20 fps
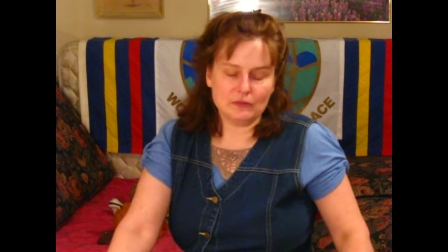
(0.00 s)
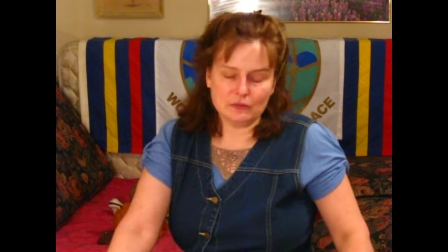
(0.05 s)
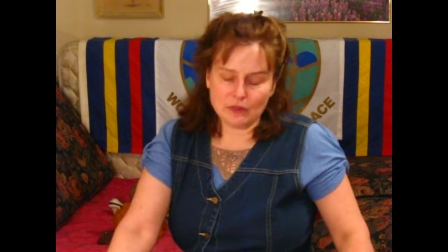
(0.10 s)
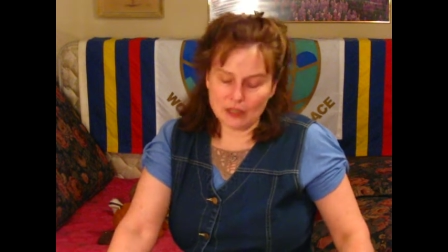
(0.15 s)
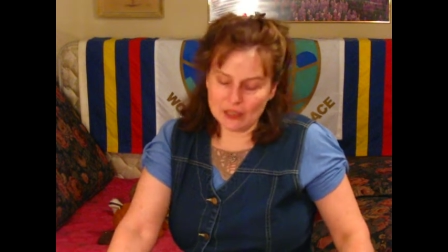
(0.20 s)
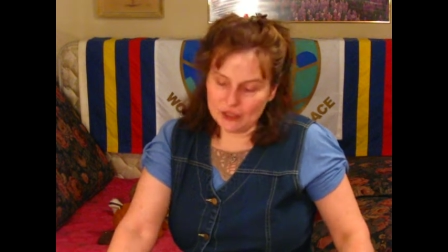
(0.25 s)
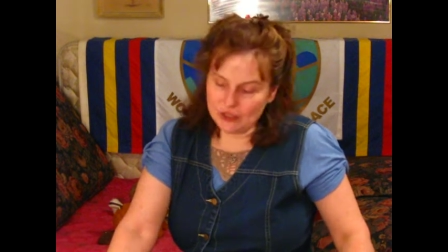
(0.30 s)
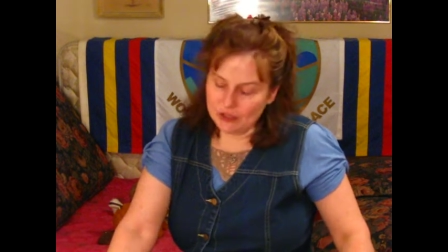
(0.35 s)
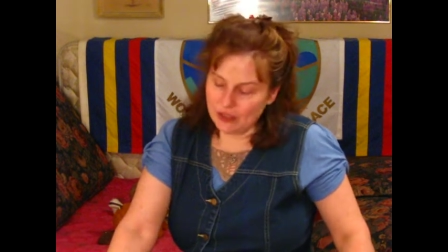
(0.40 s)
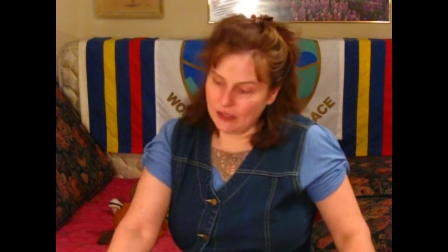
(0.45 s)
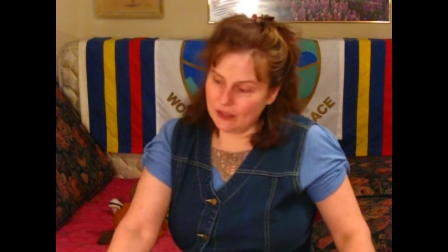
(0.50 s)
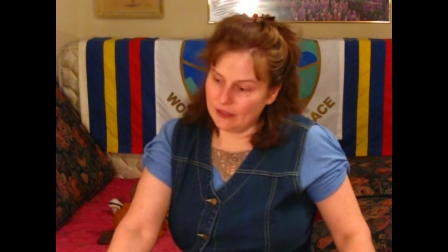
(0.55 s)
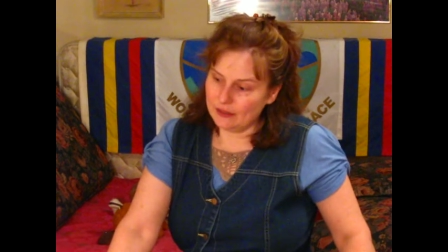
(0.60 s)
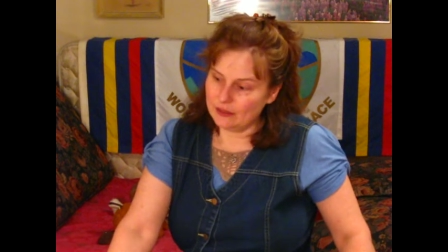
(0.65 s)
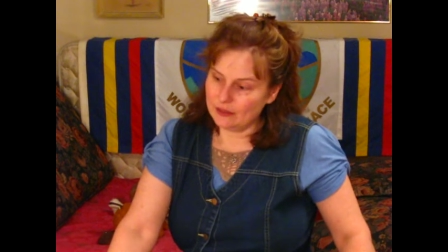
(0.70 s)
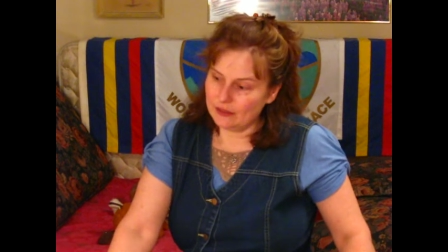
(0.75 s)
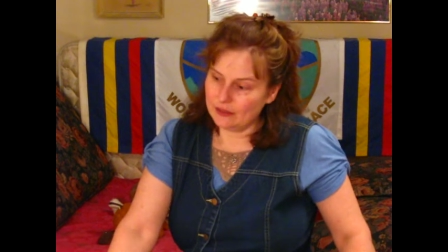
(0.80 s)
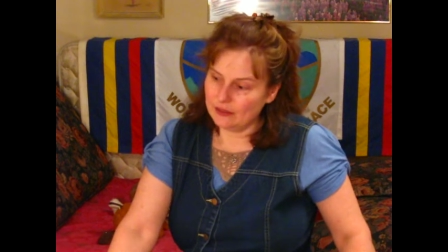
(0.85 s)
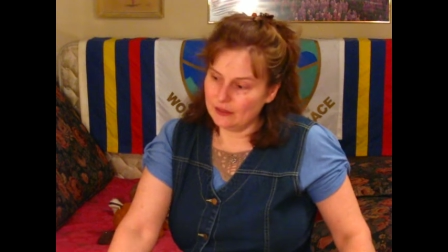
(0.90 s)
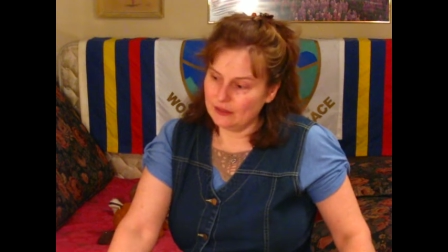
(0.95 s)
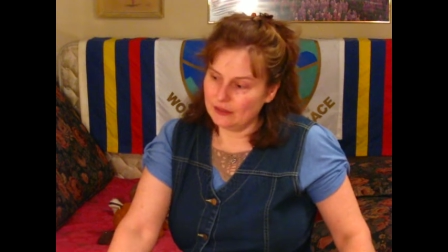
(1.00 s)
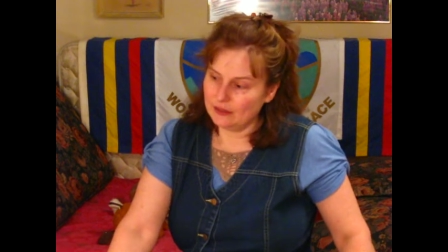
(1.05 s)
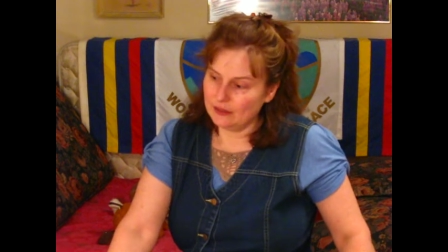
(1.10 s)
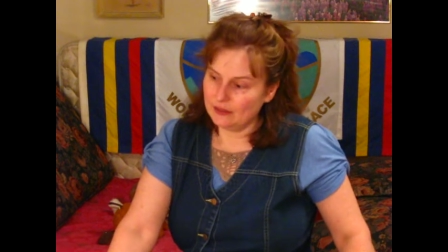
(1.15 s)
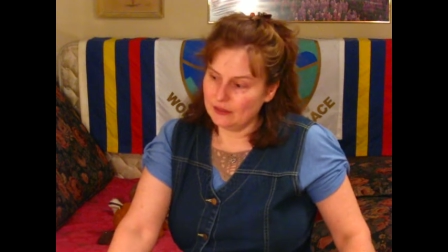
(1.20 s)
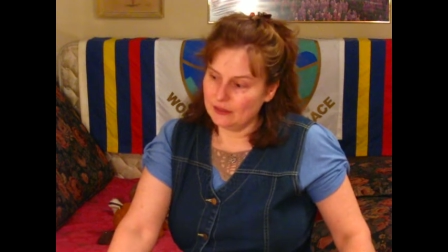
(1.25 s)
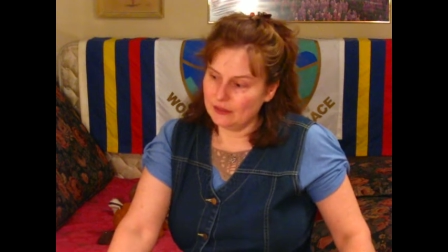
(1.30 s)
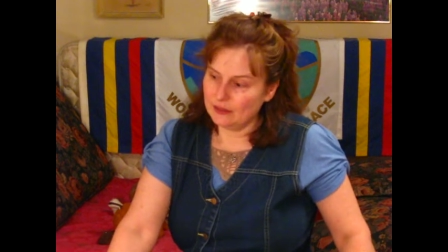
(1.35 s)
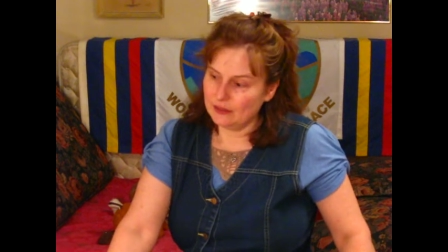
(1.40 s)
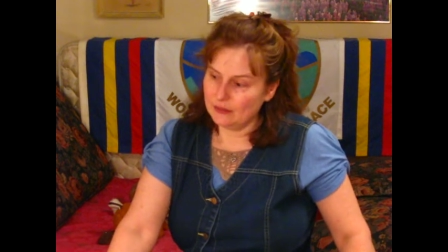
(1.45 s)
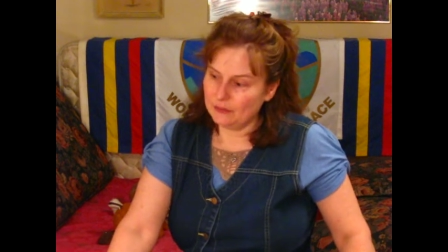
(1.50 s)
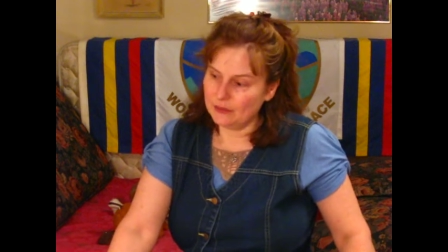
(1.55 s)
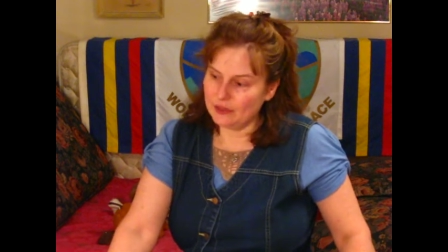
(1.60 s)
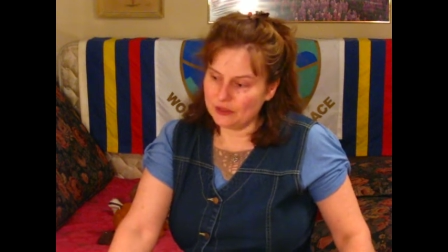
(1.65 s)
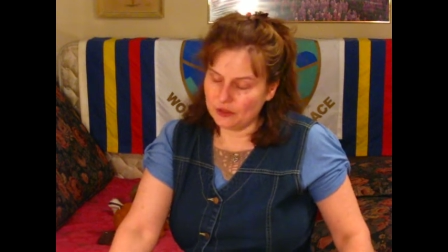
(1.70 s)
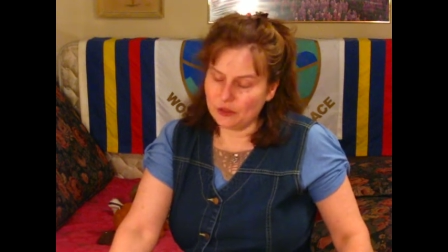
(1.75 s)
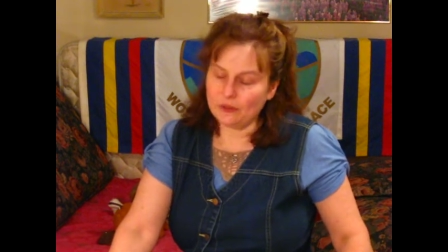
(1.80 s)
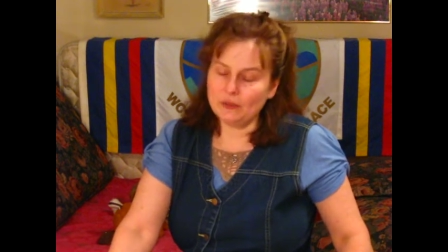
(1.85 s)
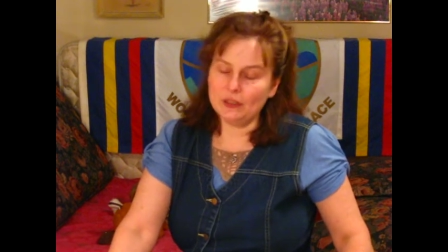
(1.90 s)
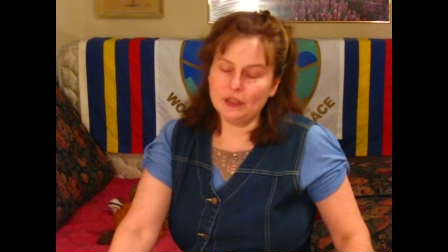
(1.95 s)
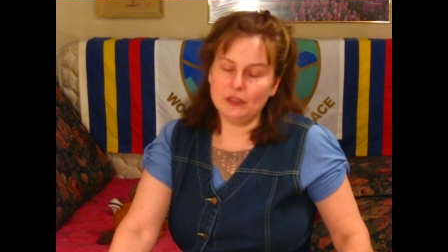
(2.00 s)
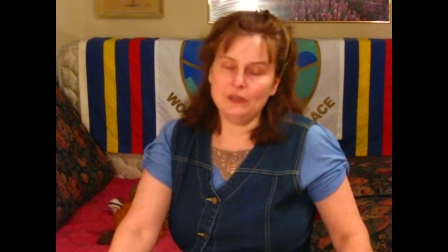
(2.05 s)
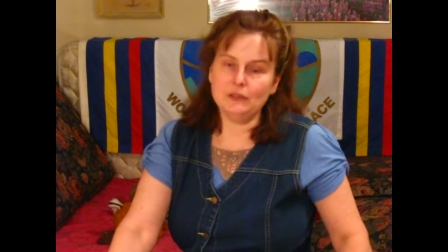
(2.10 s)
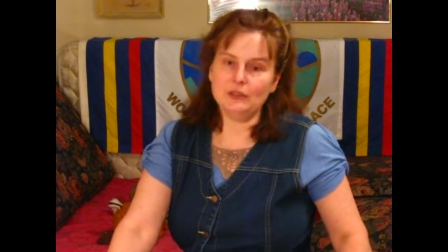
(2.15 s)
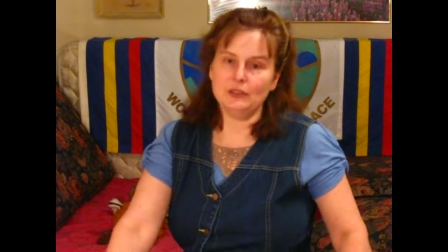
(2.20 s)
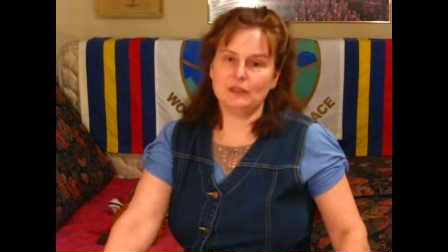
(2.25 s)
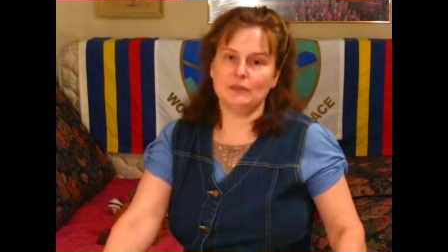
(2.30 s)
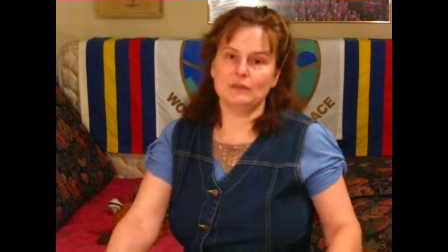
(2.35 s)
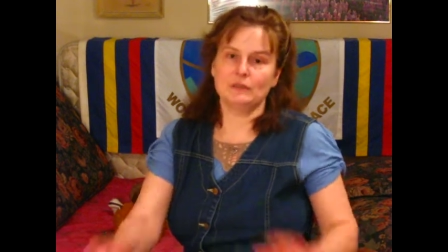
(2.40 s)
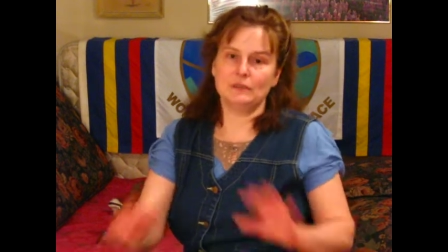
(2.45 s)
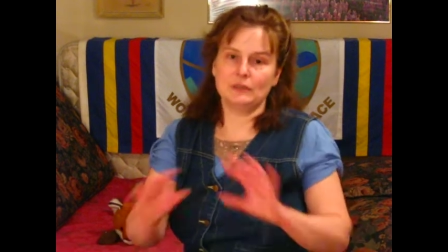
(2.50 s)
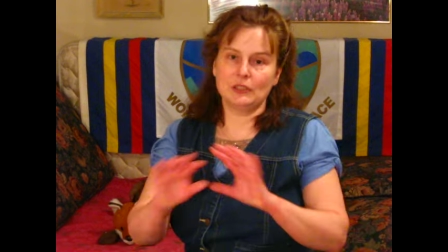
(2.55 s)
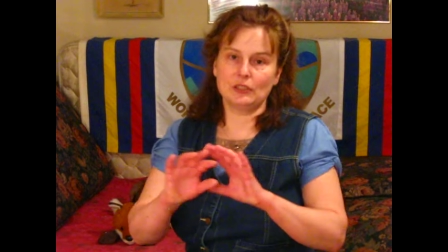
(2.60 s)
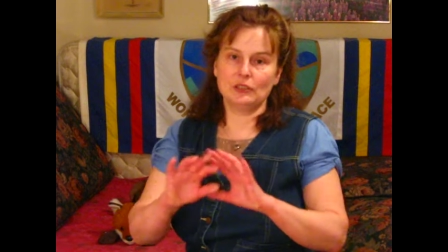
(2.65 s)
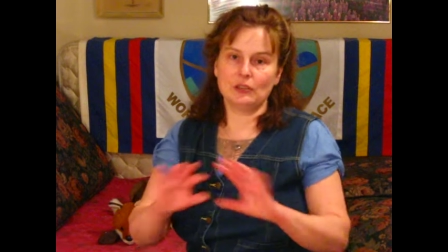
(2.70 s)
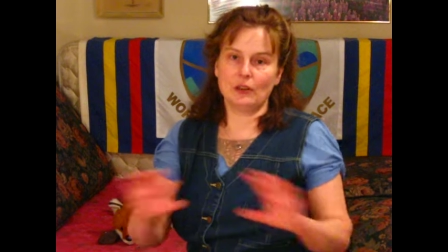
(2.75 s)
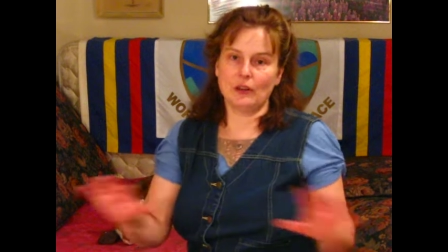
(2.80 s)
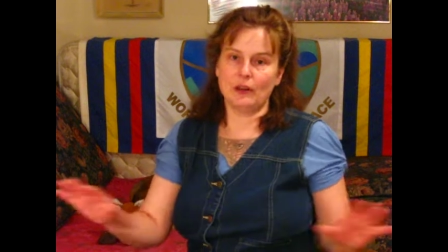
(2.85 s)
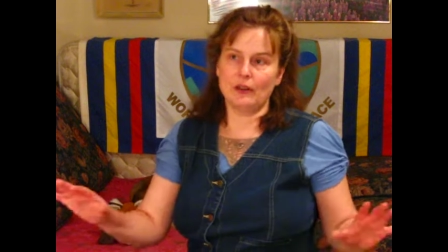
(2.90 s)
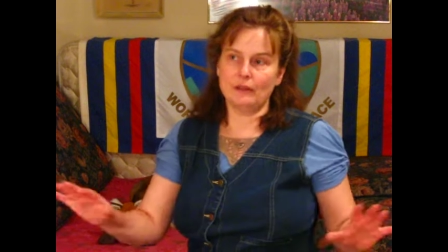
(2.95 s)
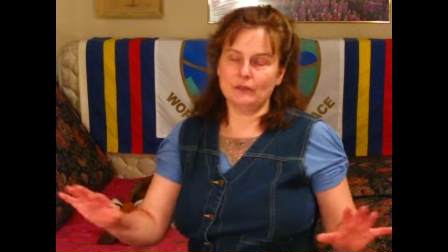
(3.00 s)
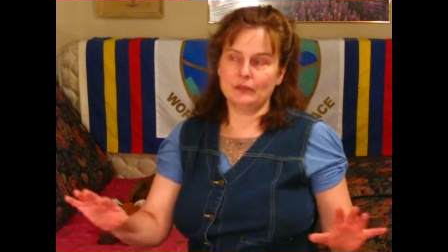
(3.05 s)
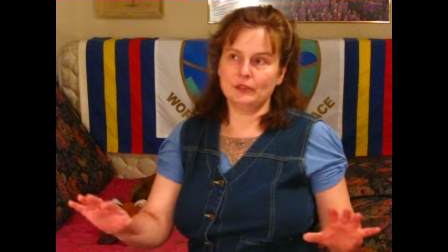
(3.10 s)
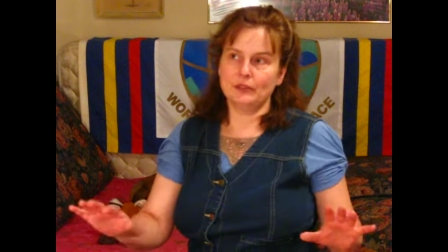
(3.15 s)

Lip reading: the Soviet Union dissolved,